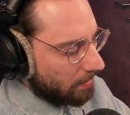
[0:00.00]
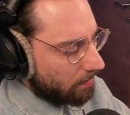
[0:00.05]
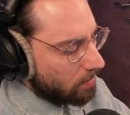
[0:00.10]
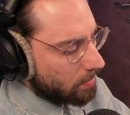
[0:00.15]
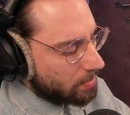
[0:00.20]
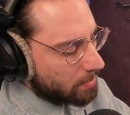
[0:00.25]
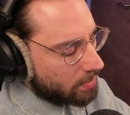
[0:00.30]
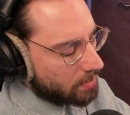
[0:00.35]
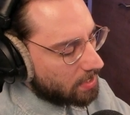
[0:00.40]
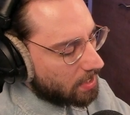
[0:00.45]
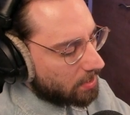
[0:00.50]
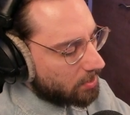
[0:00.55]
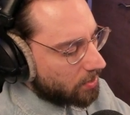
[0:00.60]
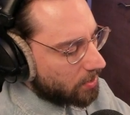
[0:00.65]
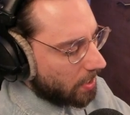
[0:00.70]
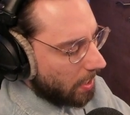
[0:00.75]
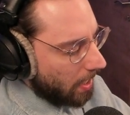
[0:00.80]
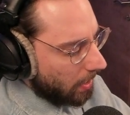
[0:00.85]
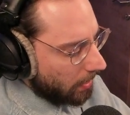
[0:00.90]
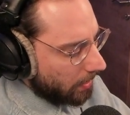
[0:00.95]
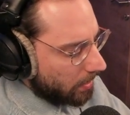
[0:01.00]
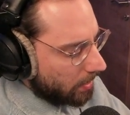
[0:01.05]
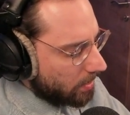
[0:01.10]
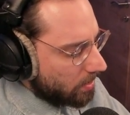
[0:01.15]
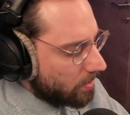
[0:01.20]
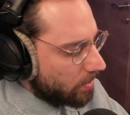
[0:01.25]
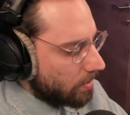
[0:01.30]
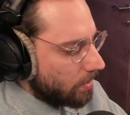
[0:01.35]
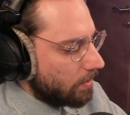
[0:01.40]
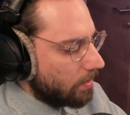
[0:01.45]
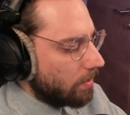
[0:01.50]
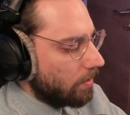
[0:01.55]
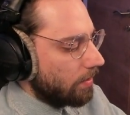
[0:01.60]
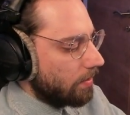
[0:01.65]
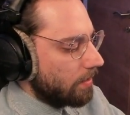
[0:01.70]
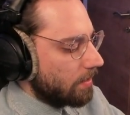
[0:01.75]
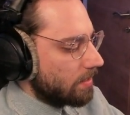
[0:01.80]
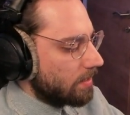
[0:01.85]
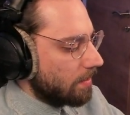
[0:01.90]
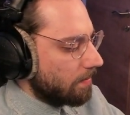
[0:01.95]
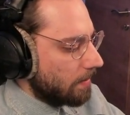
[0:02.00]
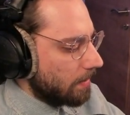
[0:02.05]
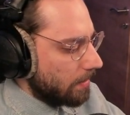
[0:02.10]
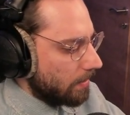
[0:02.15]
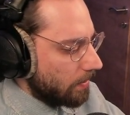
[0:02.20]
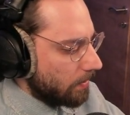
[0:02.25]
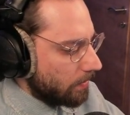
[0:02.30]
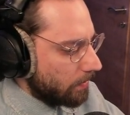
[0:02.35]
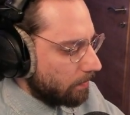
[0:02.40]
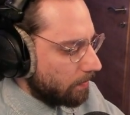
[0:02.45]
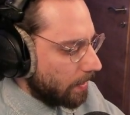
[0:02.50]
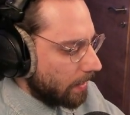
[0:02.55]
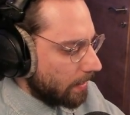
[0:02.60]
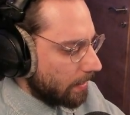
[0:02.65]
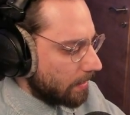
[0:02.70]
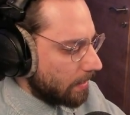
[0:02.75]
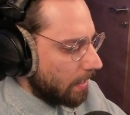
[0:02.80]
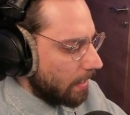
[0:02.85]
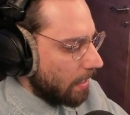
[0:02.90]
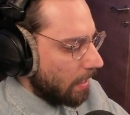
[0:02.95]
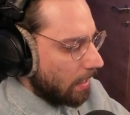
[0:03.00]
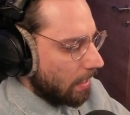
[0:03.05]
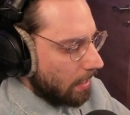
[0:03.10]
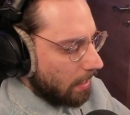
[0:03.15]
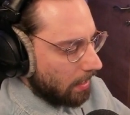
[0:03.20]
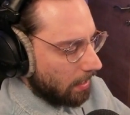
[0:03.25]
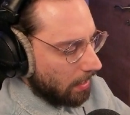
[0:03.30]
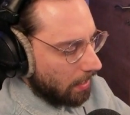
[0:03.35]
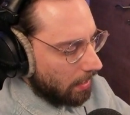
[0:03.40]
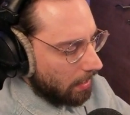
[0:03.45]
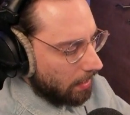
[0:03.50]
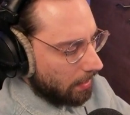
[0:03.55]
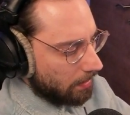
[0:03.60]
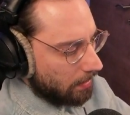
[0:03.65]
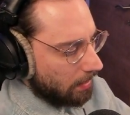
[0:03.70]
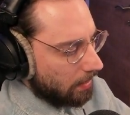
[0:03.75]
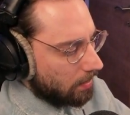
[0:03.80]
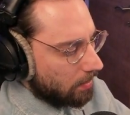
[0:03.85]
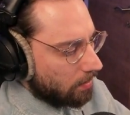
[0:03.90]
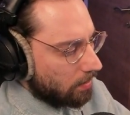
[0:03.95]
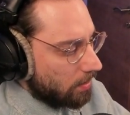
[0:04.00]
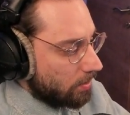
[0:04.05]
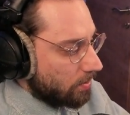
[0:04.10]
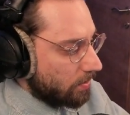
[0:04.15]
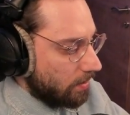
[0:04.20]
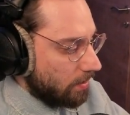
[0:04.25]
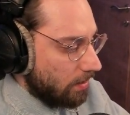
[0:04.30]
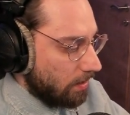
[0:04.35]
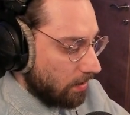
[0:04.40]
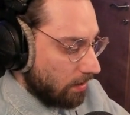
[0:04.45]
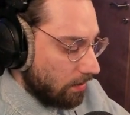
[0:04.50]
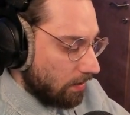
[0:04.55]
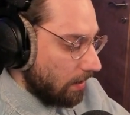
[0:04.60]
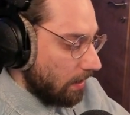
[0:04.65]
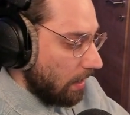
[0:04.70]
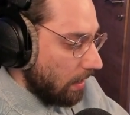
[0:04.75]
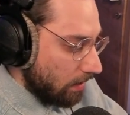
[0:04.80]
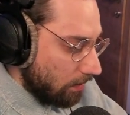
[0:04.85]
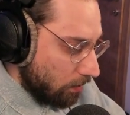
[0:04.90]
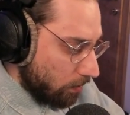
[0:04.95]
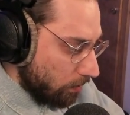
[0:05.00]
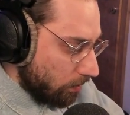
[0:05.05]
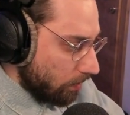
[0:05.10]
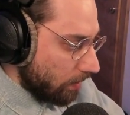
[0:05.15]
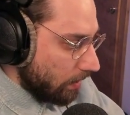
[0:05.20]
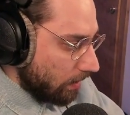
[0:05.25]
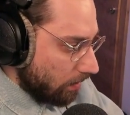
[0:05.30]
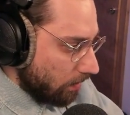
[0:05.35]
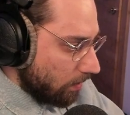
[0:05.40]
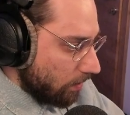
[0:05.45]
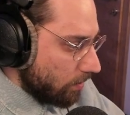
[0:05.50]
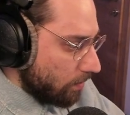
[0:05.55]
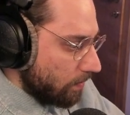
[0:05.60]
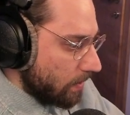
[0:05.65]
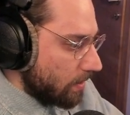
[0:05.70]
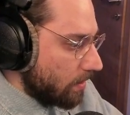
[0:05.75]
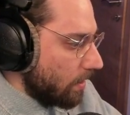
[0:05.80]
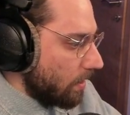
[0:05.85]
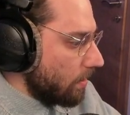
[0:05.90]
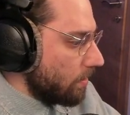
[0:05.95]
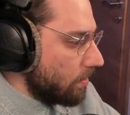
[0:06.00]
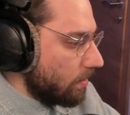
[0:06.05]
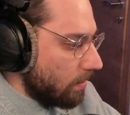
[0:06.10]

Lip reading: Of course, it's a challenge, you're learning something new, but they do encourage mistakes.